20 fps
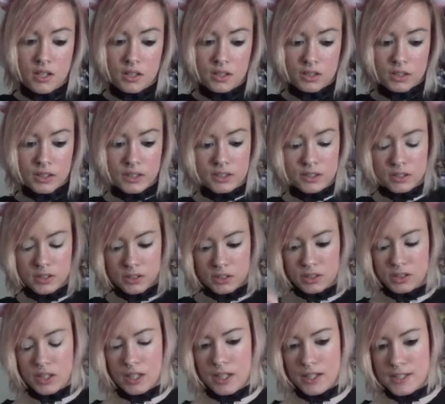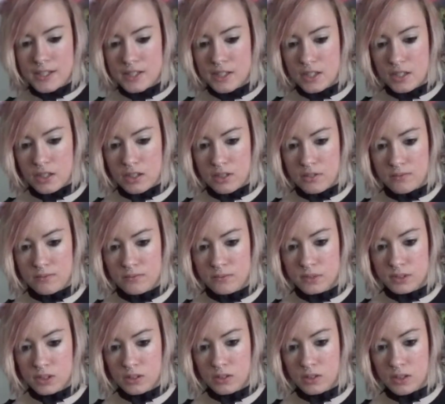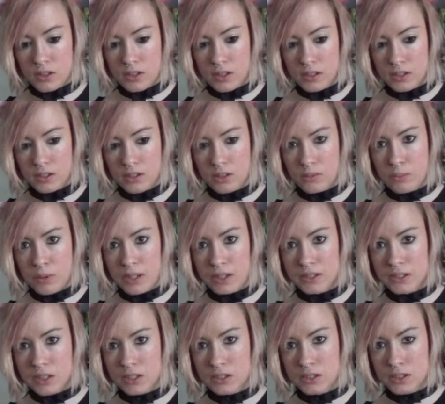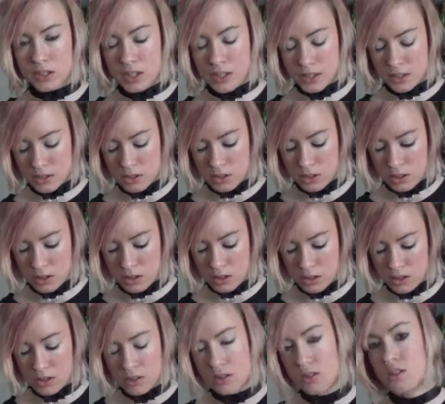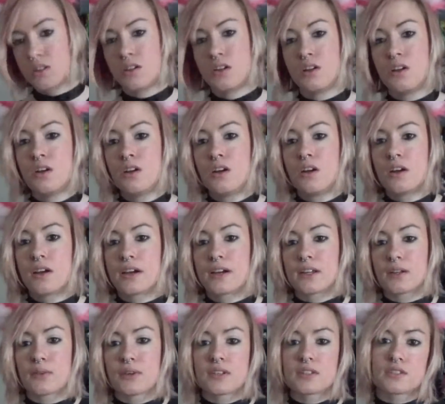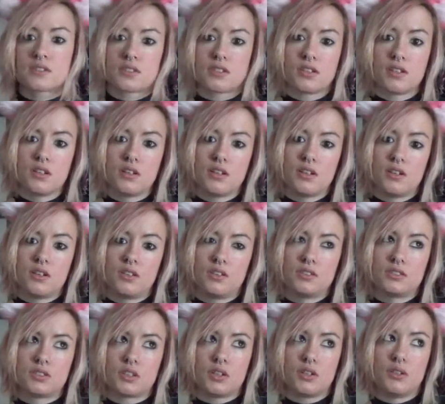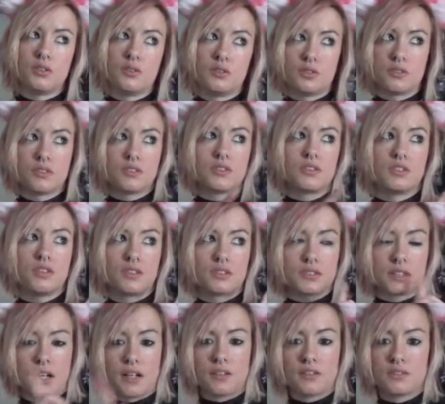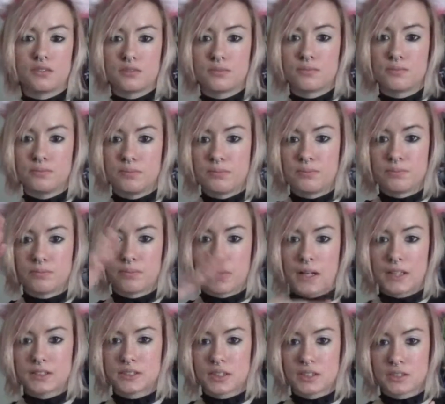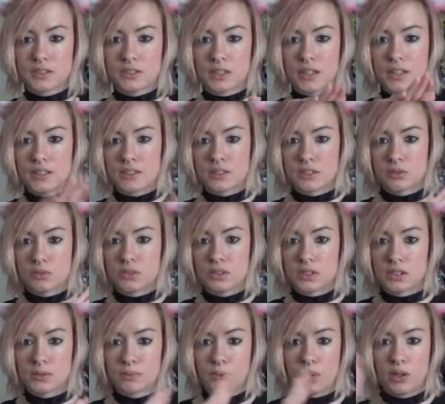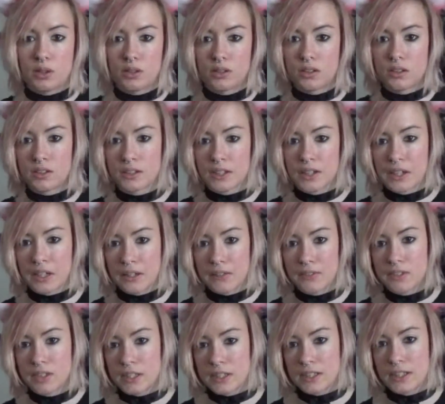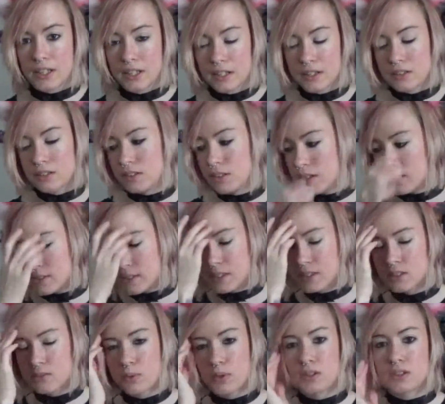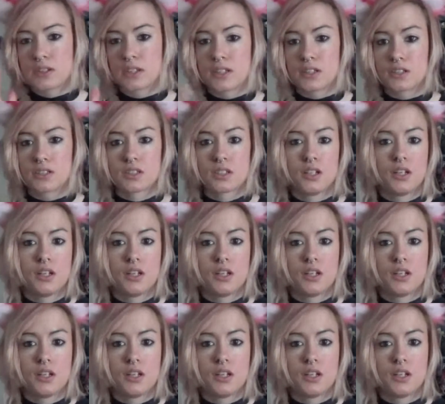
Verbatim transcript: little little size, um, so I think they're the pastel size. Uh, anyways, so yeah, and pastel size, really small. Again, tiny head. I like smaller ears.